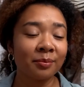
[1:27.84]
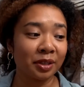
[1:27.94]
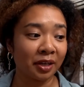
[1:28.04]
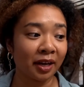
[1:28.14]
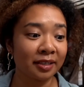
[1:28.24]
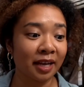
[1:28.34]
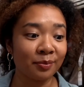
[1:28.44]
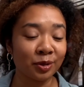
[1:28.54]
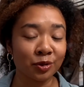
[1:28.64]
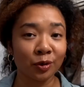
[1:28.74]
because
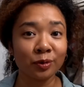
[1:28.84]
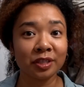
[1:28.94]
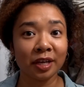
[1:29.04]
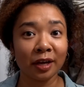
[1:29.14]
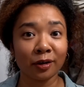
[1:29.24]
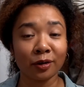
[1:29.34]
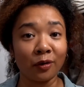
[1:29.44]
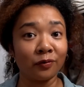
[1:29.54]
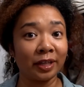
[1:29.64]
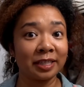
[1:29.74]
I've been so scared
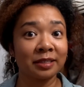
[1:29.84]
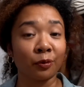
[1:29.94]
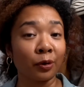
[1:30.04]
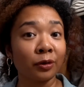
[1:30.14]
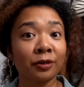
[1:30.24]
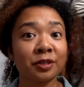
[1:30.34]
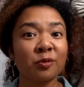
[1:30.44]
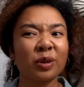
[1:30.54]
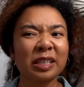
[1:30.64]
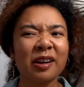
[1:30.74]
of like spoilers
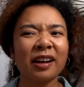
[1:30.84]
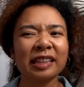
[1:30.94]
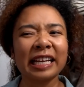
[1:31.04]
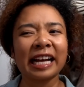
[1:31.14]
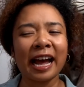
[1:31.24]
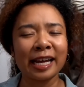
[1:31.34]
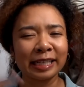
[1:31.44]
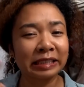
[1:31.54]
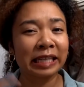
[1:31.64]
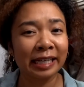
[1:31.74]
and whatnot. Like,
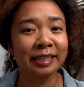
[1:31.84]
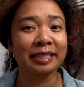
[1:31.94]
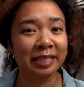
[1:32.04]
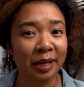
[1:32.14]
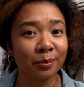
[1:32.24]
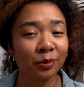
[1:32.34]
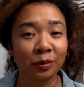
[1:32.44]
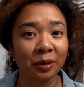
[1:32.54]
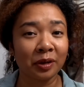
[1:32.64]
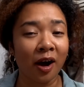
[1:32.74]
I kind of skim
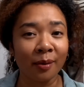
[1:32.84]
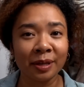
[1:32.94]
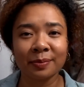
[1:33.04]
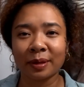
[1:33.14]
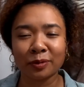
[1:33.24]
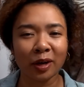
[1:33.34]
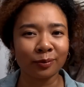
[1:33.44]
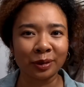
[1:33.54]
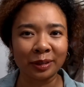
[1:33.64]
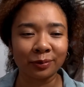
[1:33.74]
through the comments, but I'm
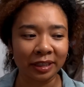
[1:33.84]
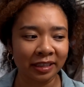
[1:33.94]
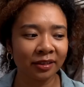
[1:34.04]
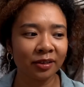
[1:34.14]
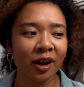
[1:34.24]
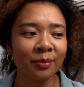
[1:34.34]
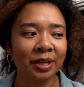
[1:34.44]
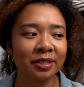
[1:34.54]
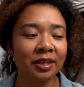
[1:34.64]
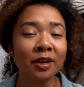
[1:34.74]
not really reading the
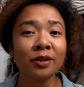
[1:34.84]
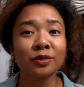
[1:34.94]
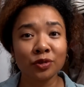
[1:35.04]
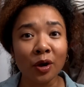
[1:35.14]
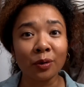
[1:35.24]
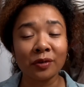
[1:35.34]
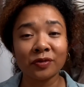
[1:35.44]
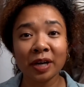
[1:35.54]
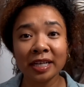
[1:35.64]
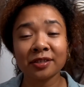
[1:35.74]
comments. So if
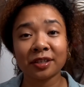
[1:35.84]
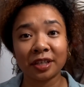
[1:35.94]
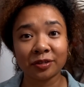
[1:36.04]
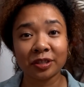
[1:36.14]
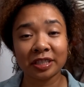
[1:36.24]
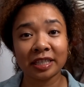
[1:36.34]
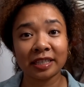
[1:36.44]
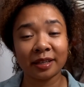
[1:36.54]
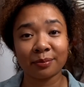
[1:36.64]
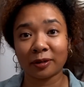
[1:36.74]
you guys are
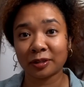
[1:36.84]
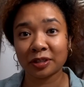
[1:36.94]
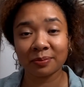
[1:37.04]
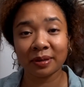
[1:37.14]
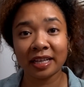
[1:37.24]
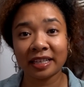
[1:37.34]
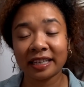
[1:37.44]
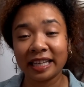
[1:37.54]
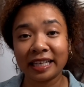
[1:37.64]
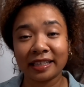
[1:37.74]
interested in
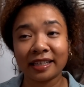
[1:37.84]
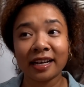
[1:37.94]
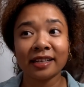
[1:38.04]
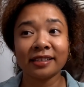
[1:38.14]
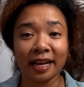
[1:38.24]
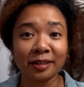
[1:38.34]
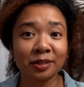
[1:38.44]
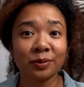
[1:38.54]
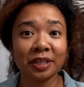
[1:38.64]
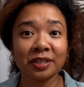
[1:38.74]
participating in
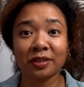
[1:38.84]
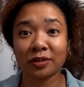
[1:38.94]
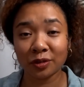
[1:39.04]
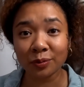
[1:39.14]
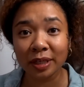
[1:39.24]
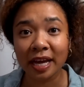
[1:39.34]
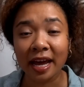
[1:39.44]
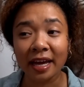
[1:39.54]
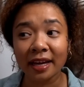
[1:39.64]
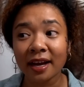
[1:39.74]
next week's
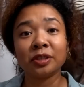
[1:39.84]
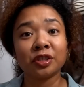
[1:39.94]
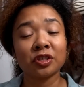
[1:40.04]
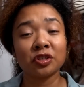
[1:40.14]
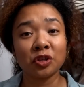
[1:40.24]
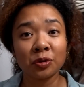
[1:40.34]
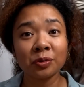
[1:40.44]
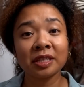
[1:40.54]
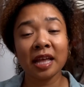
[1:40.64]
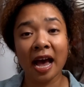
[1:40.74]
Q&A, just
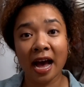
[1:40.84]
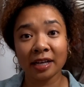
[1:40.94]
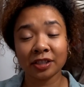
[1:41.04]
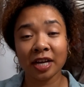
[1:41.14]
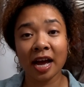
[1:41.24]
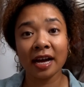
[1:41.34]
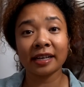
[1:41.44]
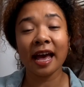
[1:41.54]
use the hashtag